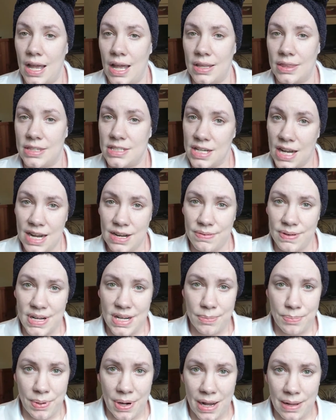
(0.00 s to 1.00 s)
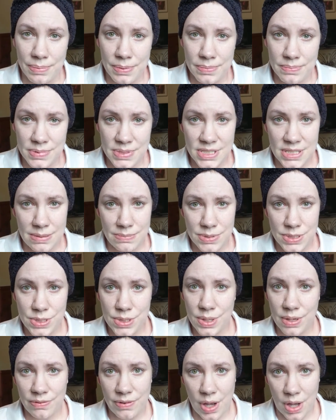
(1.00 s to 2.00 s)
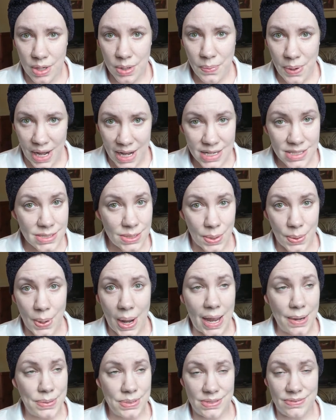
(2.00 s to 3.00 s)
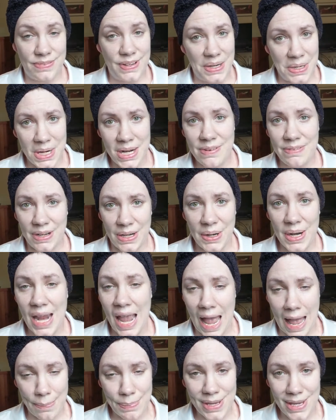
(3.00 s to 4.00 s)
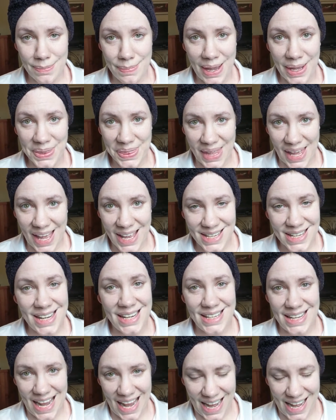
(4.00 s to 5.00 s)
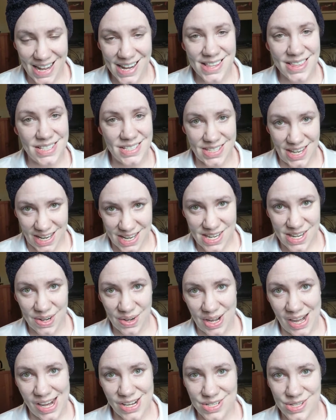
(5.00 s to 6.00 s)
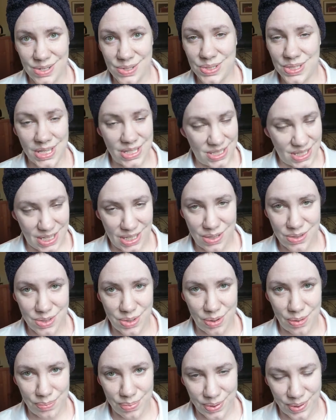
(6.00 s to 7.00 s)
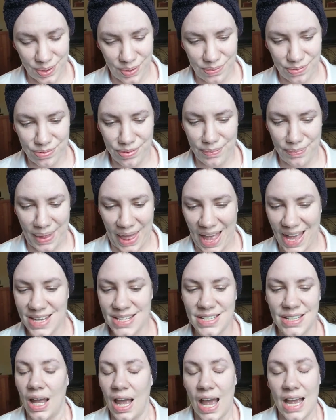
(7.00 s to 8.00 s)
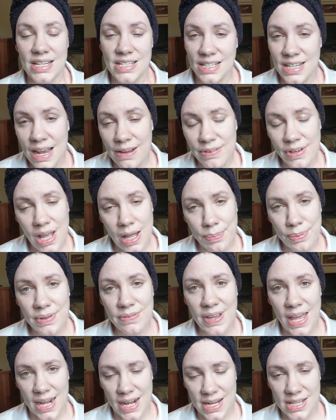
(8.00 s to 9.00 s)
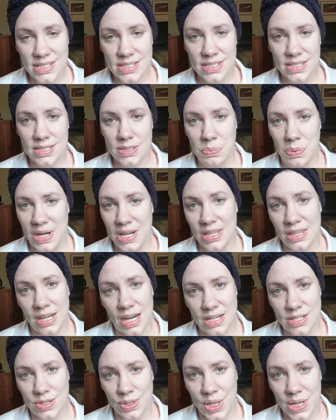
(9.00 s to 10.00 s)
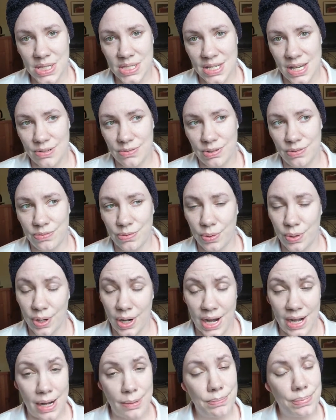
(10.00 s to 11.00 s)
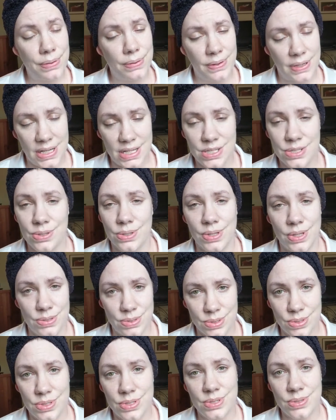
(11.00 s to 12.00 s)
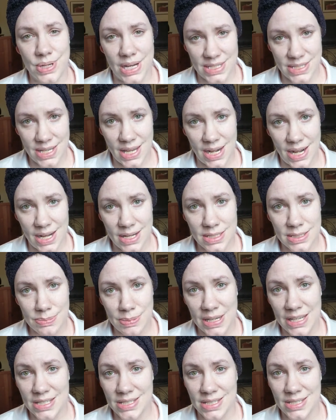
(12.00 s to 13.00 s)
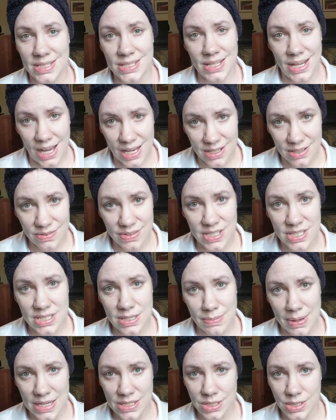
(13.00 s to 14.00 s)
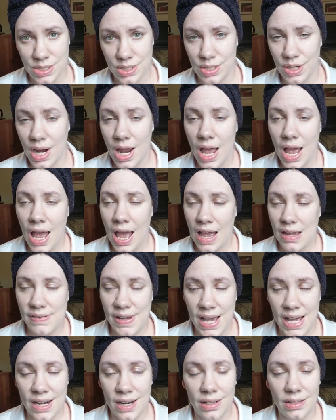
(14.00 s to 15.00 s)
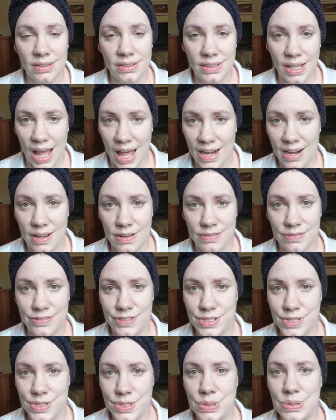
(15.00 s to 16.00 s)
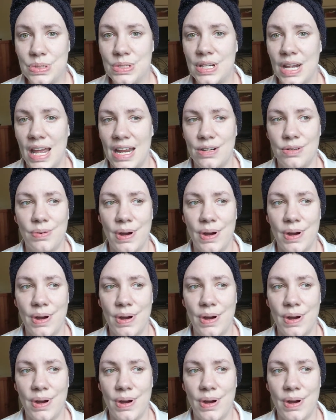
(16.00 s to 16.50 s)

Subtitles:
The diarrhea problem seems to have gone away, so I was very, very happy about that. Yay, the secondary issues continue to improve from that. I did have a couple of headaches this week that I took Excedrin for, and I'm pretty sure those are stress headaches because it's the end of the semester. I've had a lot of student and